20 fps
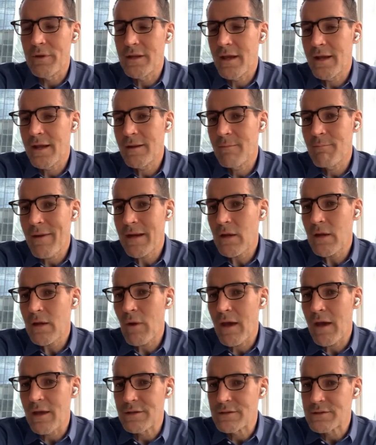And in many
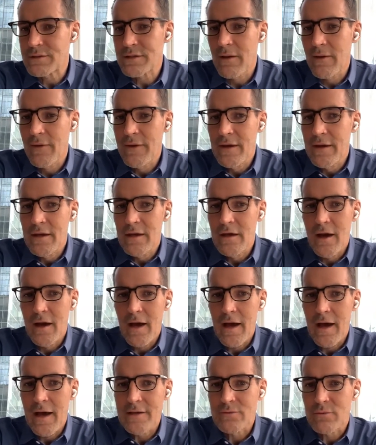ways,
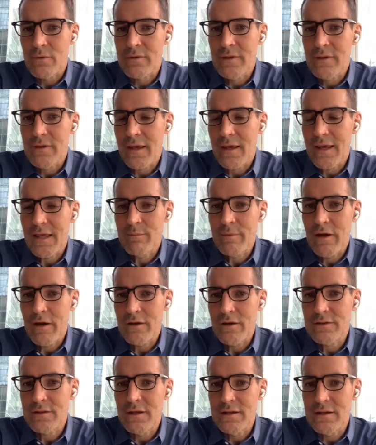as we're thinking
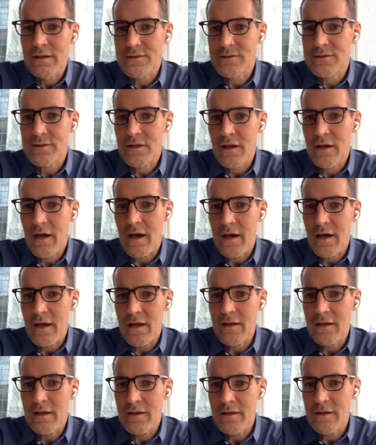about this,
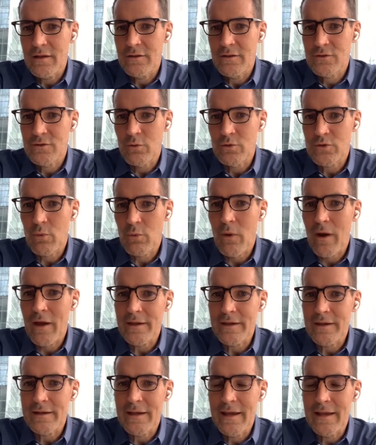so while
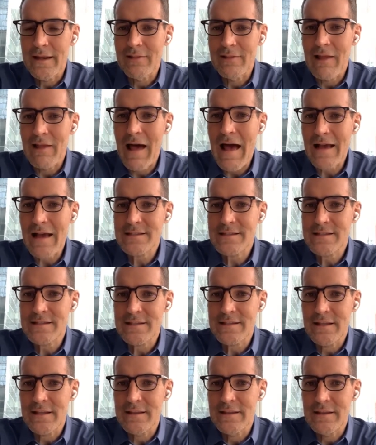it
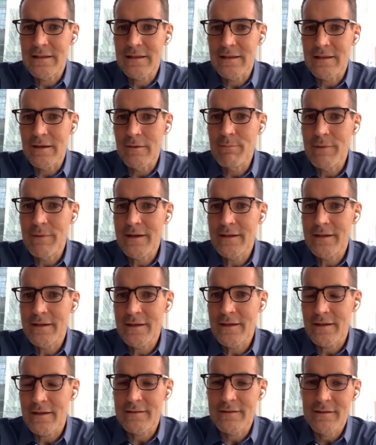lacks the
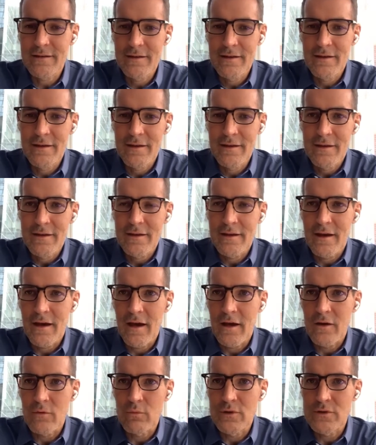immediate
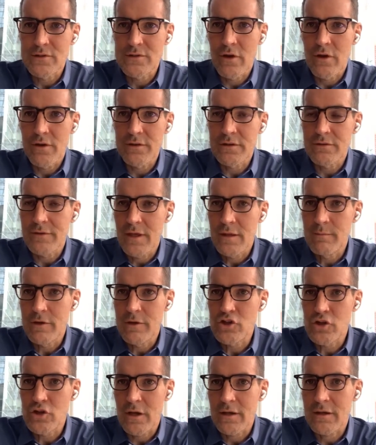result of
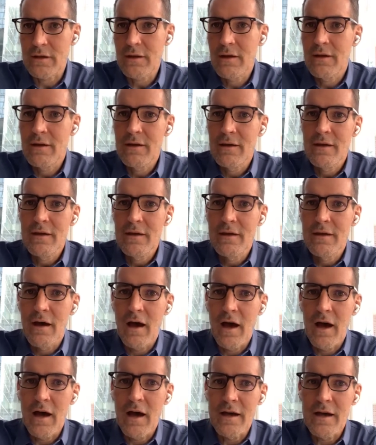imaging
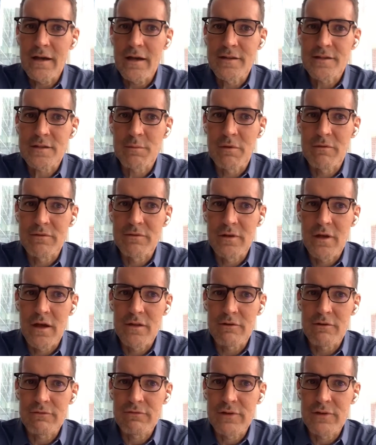and some of the
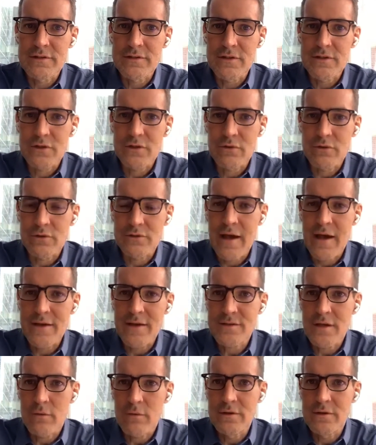other physical tests
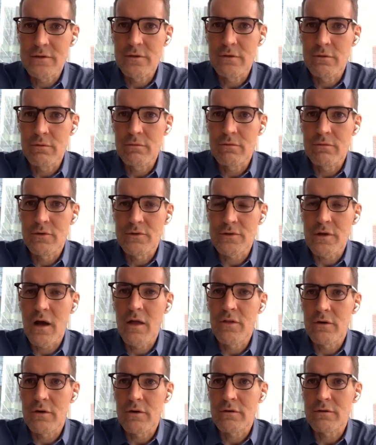that we do, there's
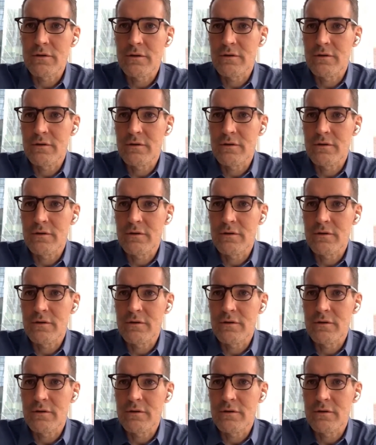other